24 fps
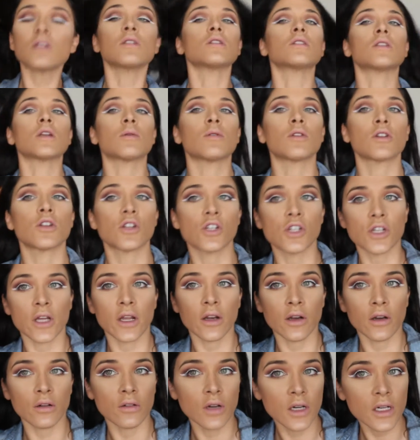So much
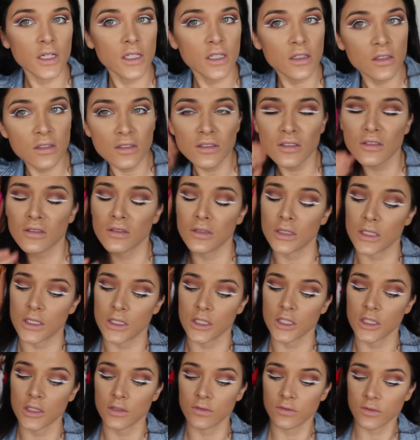shadow right here. Oh, it
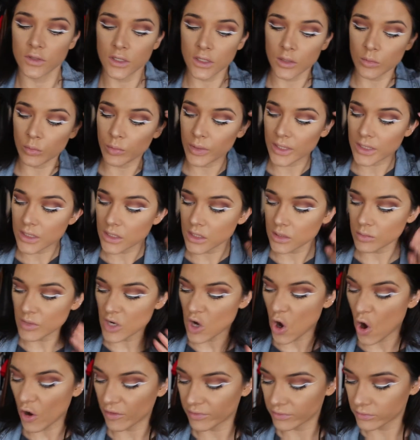just fucking pisses
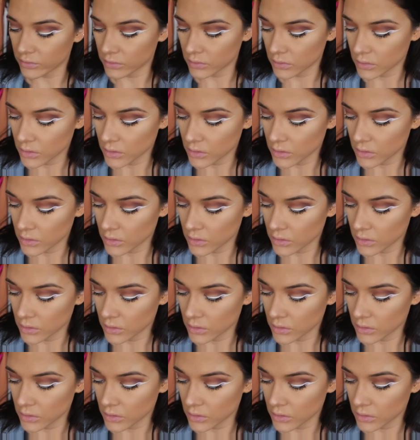me off.